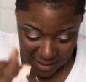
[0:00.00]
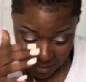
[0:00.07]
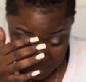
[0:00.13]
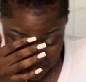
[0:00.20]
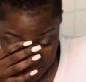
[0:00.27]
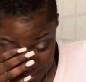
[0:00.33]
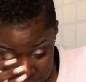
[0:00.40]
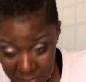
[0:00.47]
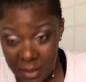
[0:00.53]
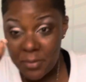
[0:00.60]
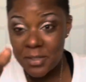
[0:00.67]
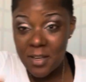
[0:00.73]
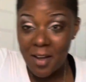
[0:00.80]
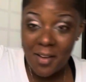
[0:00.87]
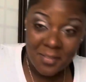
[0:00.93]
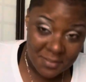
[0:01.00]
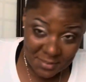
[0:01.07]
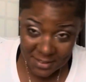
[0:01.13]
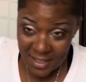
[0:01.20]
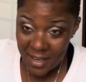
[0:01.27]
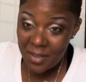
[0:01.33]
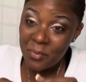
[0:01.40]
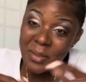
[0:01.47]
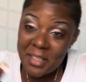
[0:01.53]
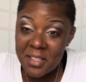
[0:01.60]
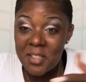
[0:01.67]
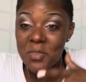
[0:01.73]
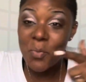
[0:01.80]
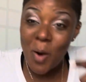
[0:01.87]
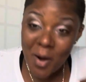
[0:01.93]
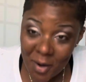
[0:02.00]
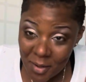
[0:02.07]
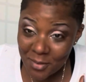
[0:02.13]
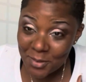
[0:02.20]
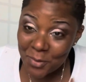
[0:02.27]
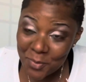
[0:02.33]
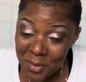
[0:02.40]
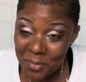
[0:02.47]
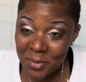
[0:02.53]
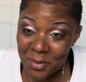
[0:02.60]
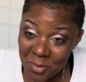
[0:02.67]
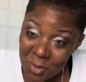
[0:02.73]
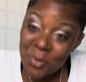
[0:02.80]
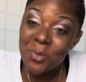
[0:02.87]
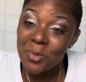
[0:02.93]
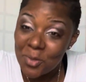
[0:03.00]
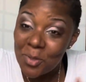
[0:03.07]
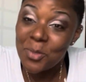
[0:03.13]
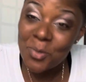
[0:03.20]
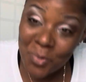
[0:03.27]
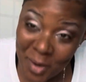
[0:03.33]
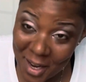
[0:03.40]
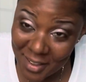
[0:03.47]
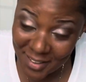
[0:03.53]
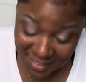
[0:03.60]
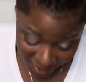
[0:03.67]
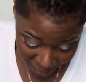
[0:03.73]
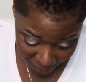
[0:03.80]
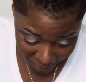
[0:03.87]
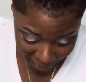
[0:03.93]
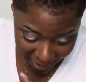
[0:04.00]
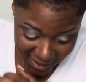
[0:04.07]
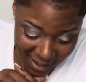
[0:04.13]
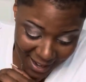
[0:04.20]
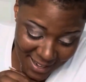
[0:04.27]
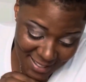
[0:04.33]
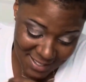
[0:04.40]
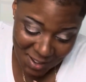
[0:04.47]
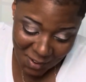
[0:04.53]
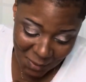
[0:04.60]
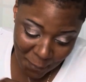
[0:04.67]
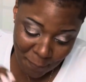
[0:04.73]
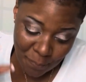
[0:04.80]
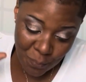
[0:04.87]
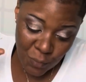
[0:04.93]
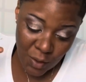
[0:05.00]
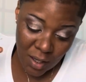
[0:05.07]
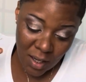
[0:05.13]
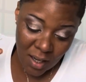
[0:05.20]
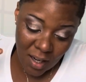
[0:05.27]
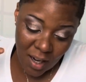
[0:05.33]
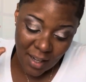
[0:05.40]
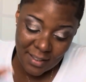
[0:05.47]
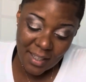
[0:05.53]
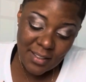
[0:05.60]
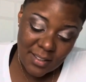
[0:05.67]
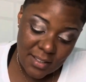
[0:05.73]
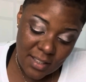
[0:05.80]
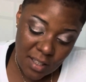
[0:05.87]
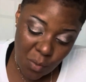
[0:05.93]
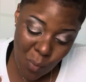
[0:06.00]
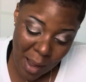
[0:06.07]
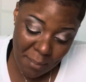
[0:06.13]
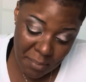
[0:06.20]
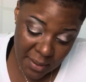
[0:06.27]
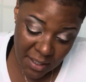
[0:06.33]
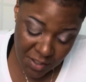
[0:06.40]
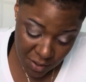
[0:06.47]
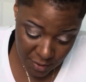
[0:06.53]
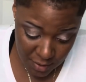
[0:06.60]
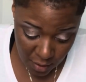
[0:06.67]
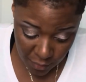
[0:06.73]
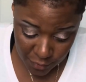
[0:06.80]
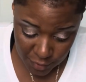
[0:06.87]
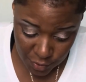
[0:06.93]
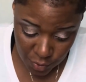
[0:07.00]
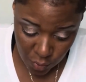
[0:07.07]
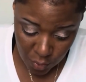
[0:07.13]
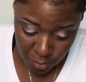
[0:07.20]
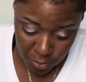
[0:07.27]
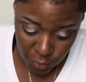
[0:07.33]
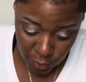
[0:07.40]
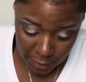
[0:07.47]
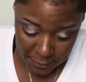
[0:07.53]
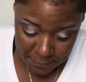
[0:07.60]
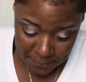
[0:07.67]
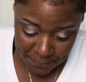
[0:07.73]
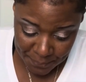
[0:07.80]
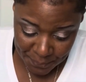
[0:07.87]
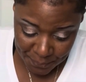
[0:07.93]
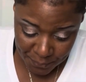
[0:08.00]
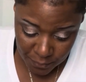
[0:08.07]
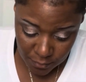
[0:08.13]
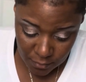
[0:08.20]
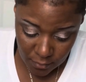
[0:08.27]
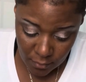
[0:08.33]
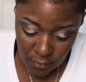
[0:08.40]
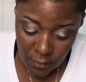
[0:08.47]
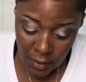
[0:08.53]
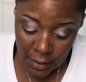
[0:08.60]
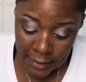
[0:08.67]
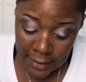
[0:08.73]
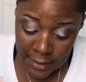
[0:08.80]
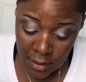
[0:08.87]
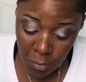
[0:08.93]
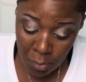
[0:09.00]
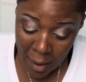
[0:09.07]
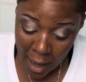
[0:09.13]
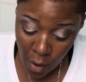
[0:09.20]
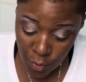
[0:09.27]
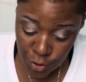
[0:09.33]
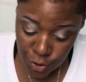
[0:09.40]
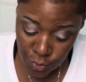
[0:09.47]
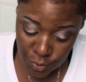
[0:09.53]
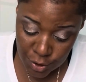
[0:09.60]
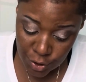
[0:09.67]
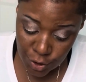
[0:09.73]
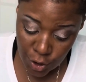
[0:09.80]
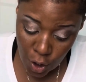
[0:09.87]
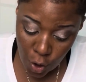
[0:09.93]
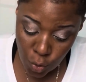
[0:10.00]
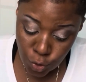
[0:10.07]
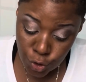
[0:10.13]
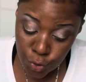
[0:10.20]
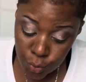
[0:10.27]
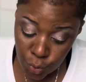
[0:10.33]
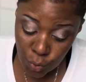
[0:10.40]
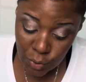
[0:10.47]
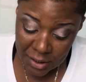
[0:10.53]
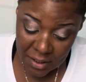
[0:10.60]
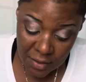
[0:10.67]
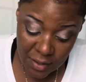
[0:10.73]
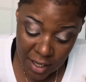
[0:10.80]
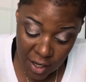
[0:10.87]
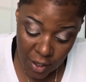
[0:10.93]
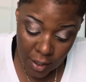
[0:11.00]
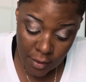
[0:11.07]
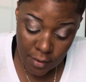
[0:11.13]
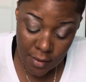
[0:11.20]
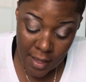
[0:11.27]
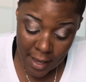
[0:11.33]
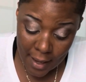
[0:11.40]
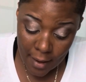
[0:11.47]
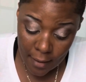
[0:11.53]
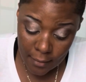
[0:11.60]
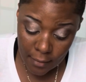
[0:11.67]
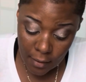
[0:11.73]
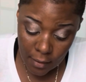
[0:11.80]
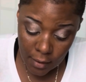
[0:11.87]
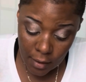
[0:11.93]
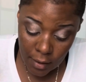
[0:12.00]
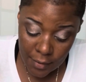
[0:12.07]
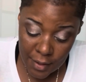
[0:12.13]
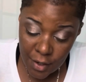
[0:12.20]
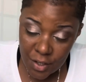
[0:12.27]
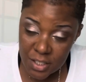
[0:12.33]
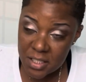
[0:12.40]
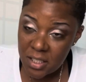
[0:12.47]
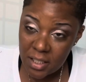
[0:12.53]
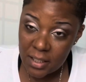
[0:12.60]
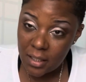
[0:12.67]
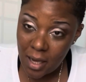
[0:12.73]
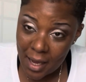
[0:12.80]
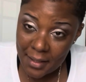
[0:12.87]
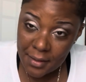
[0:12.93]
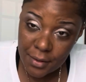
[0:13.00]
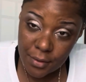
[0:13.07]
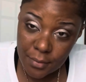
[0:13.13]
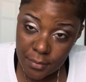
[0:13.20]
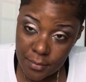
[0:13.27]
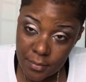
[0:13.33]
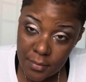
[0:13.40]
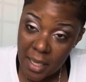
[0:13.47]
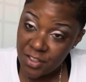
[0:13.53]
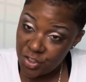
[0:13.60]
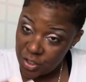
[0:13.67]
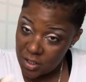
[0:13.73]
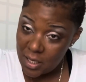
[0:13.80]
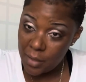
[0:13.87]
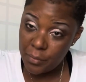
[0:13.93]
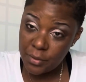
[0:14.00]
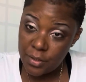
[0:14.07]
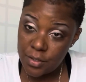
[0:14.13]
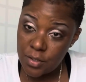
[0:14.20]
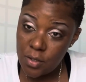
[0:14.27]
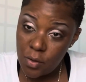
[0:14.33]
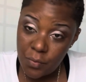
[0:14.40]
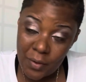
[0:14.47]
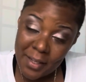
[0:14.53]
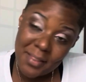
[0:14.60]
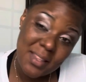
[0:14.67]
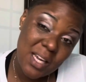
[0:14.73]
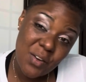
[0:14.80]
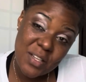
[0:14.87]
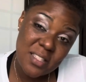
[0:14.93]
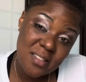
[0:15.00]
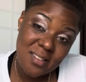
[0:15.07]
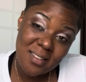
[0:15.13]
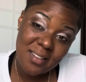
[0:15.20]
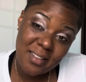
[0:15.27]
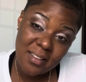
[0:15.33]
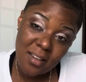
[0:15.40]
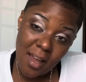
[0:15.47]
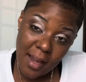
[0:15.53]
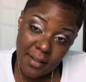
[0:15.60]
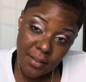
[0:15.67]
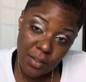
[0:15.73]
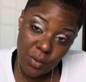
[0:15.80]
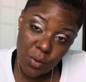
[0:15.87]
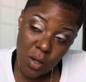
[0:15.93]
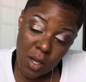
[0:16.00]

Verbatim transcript: I'm not about to play with y'all today. We getting this word. You feel me? You, you ready? Okay. So another thing, why being yourself is so important. It empowers you to know truly there that uh, there is none like you. That's just like with the snowflake. There is none like you.